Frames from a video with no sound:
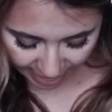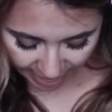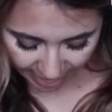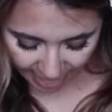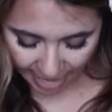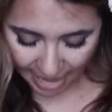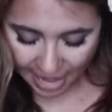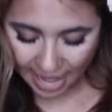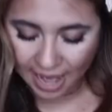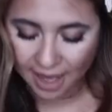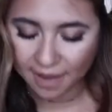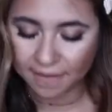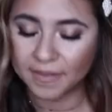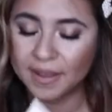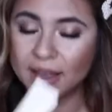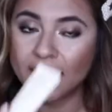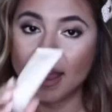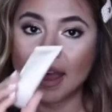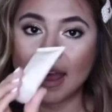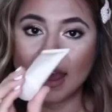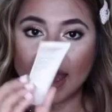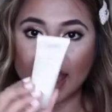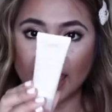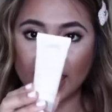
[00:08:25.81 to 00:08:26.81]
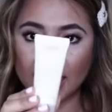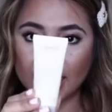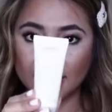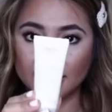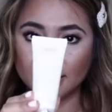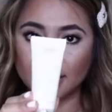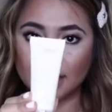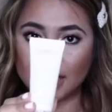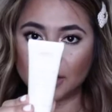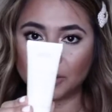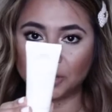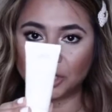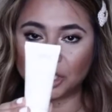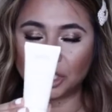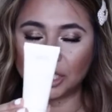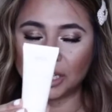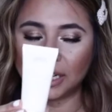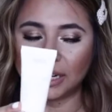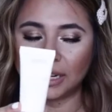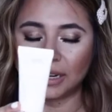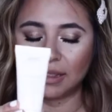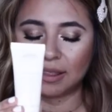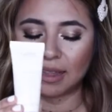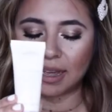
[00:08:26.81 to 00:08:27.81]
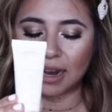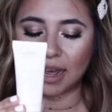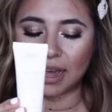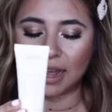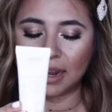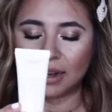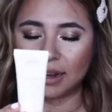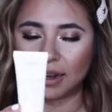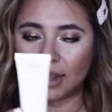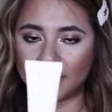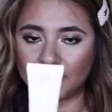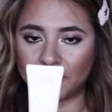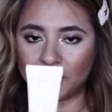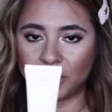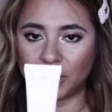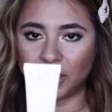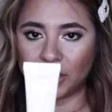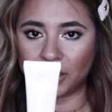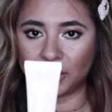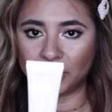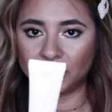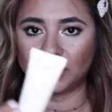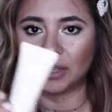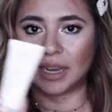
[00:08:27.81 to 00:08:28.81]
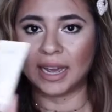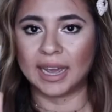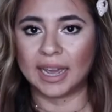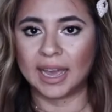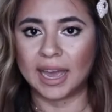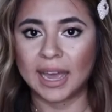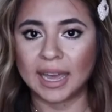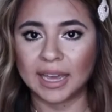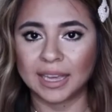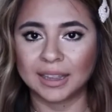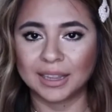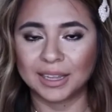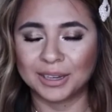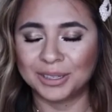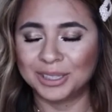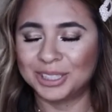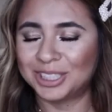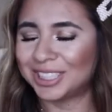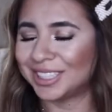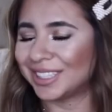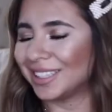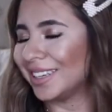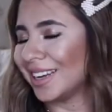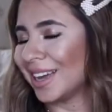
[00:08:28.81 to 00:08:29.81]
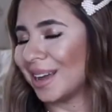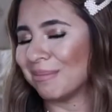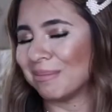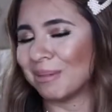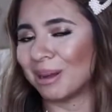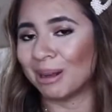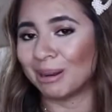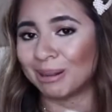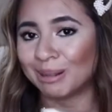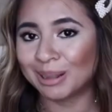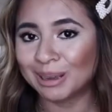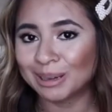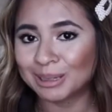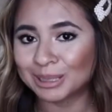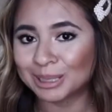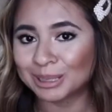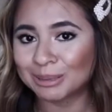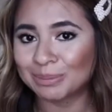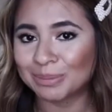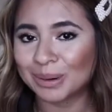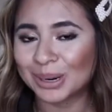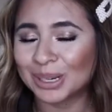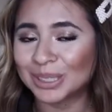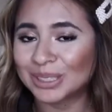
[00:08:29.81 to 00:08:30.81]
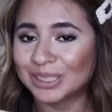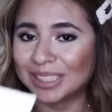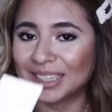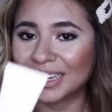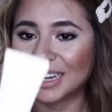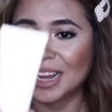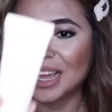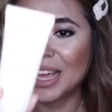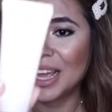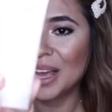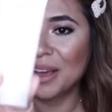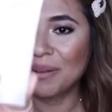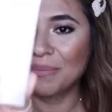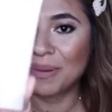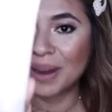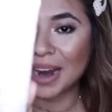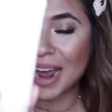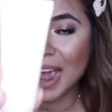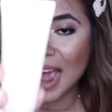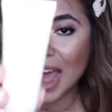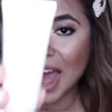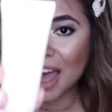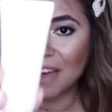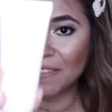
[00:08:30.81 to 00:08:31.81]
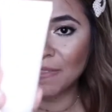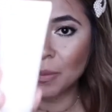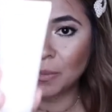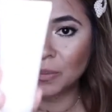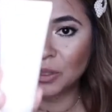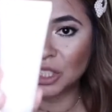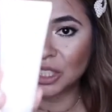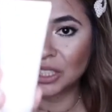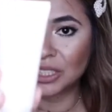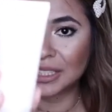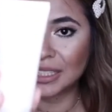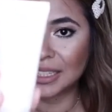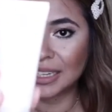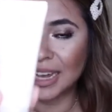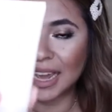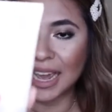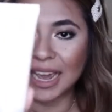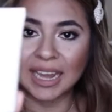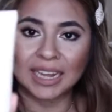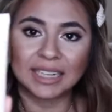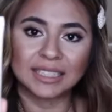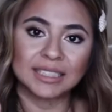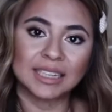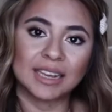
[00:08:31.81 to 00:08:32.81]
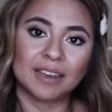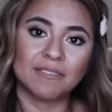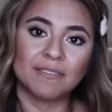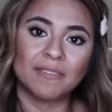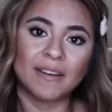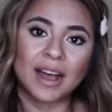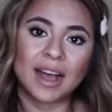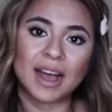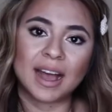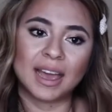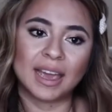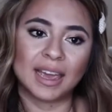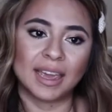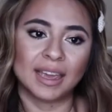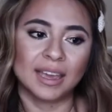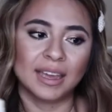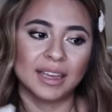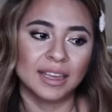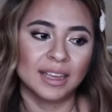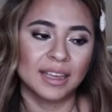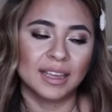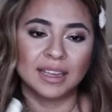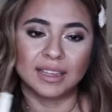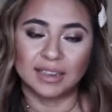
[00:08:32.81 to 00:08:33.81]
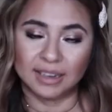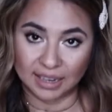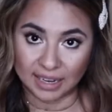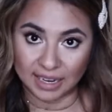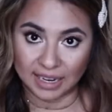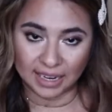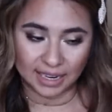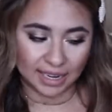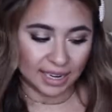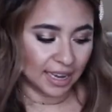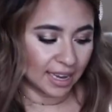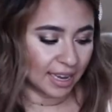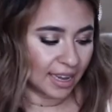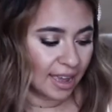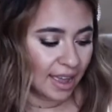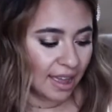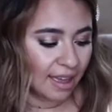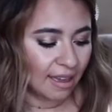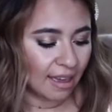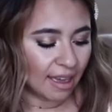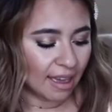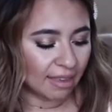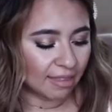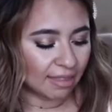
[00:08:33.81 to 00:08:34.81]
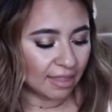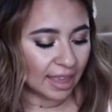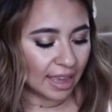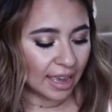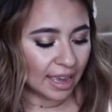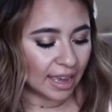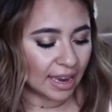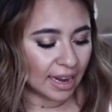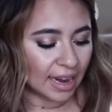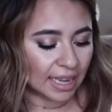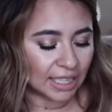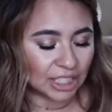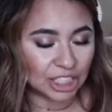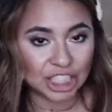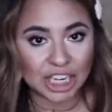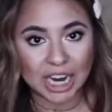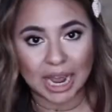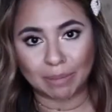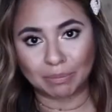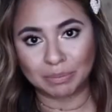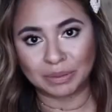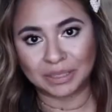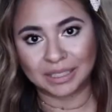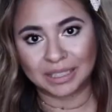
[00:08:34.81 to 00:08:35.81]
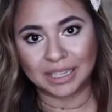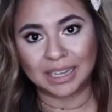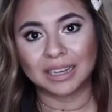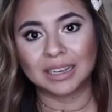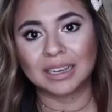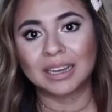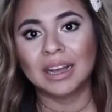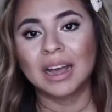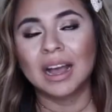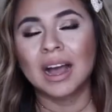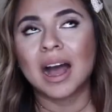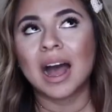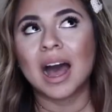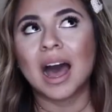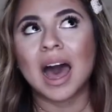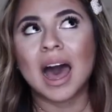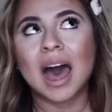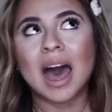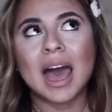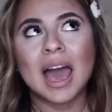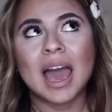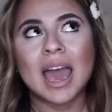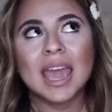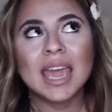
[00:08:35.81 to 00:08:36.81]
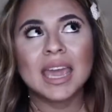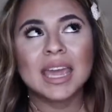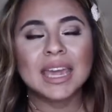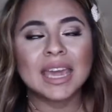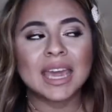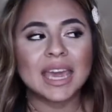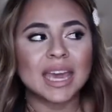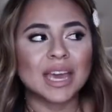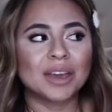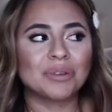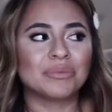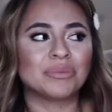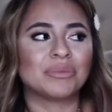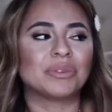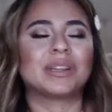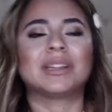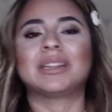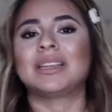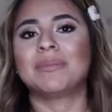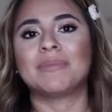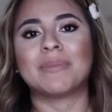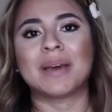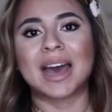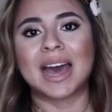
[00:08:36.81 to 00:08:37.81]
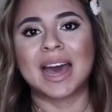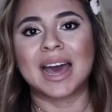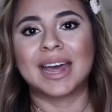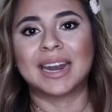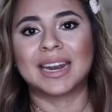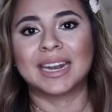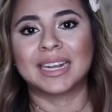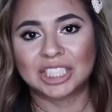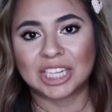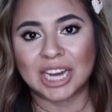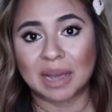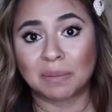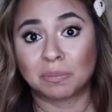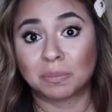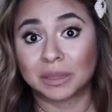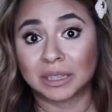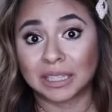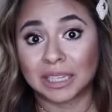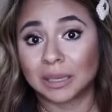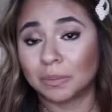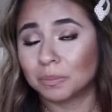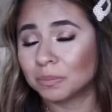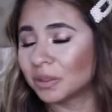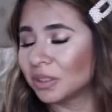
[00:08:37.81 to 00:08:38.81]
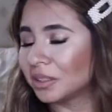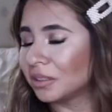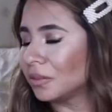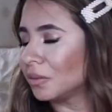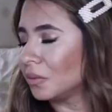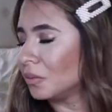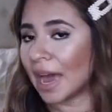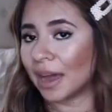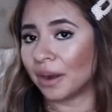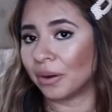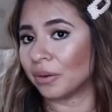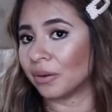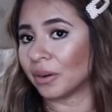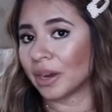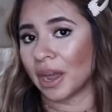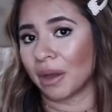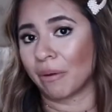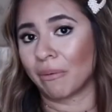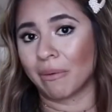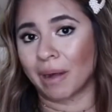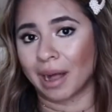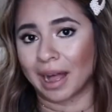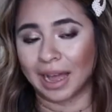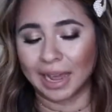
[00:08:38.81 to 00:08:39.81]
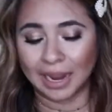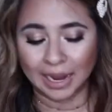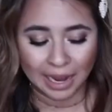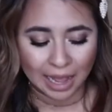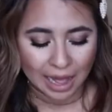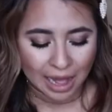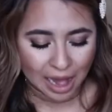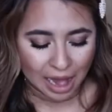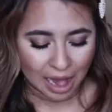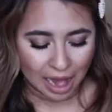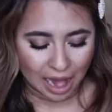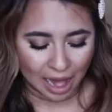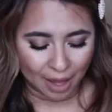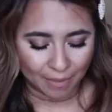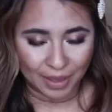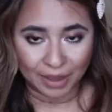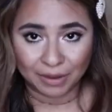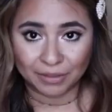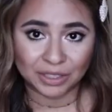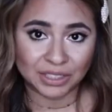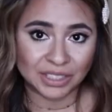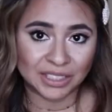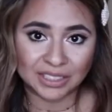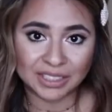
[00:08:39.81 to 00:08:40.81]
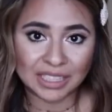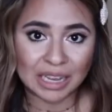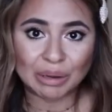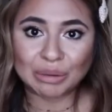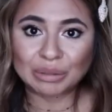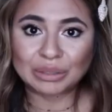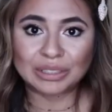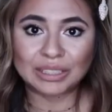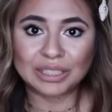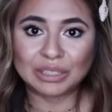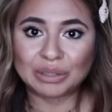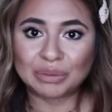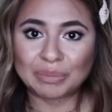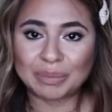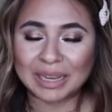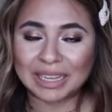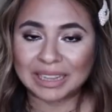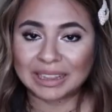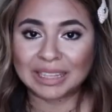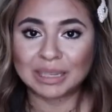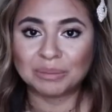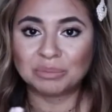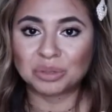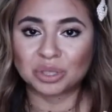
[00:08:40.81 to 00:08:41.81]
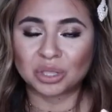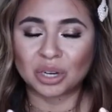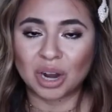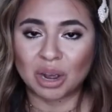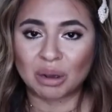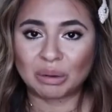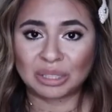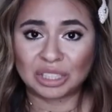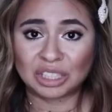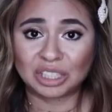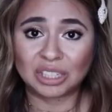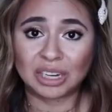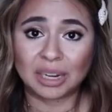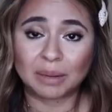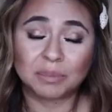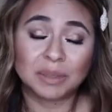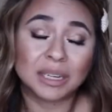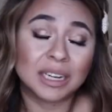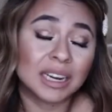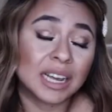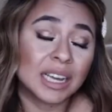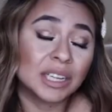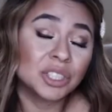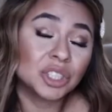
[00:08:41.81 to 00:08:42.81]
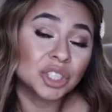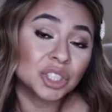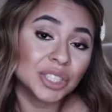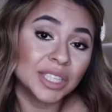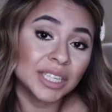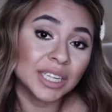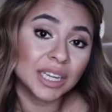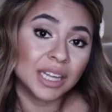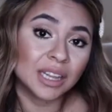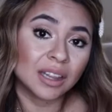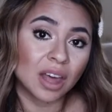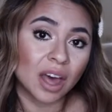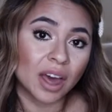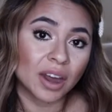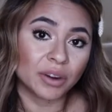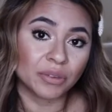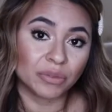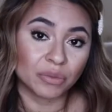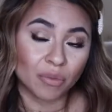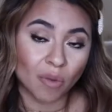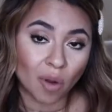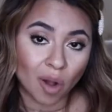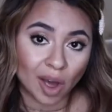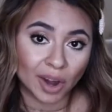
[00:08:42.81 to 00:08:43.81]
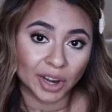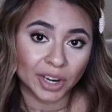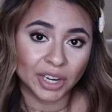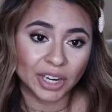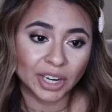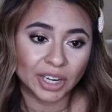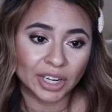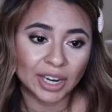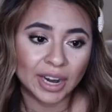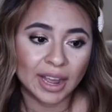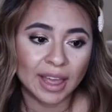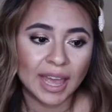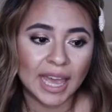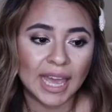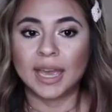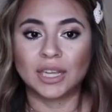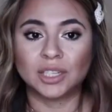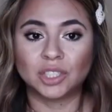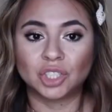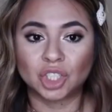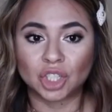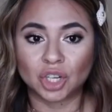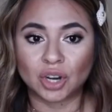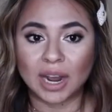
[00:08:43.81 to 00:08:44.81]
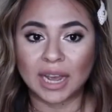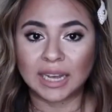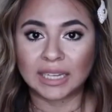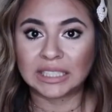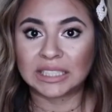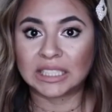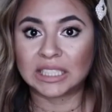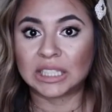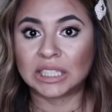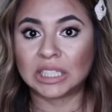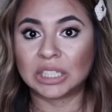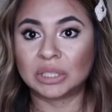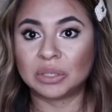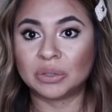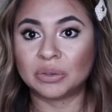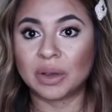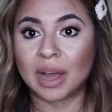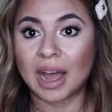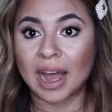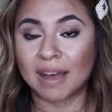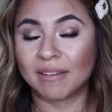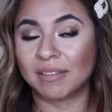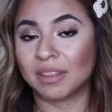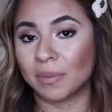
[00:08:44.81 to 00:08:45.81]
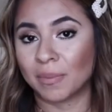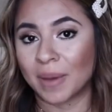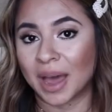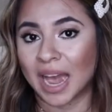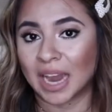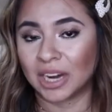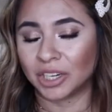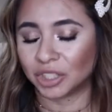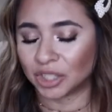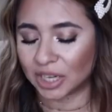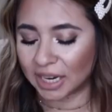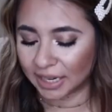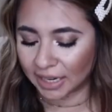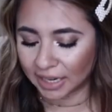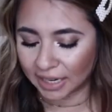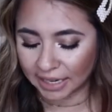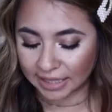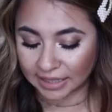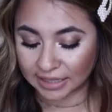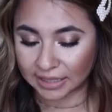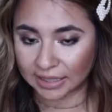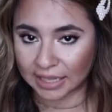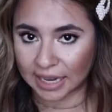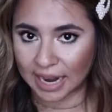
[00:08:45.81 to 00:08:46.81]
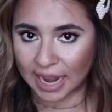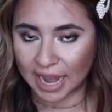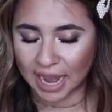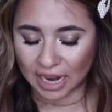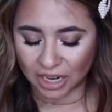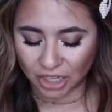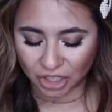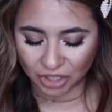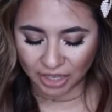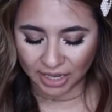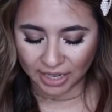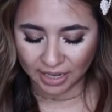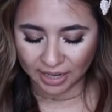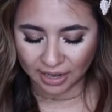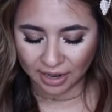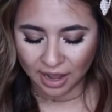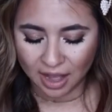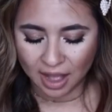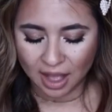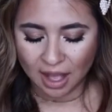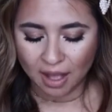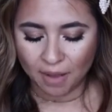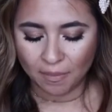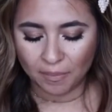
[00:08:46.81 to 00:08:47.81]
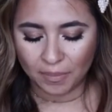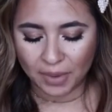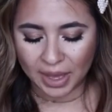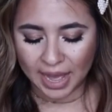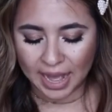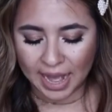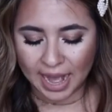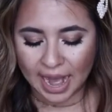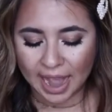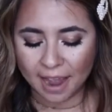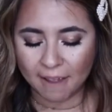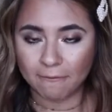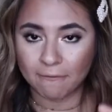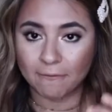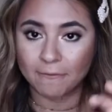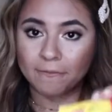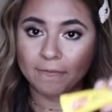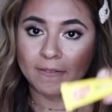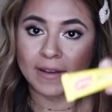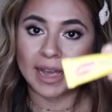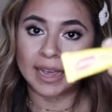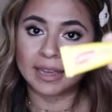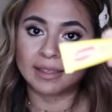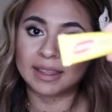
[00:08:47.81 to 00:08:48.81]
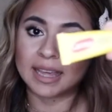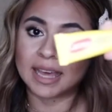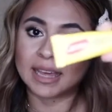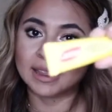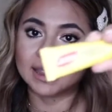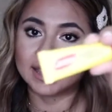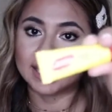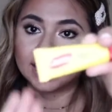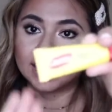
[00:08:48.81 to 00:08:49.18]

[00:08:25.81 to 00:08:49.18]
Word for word: I have hand lotion that I never use. I hate lotion. I'm not a lotion person, but I have them just in case if I need it. And then a chapstick. I get really bad at chapped lips. I don't know why. Um, ever since I was little, my lips are always chapped, and I drink a lot of water and try to have them hydrated and stay hydrated, but I find that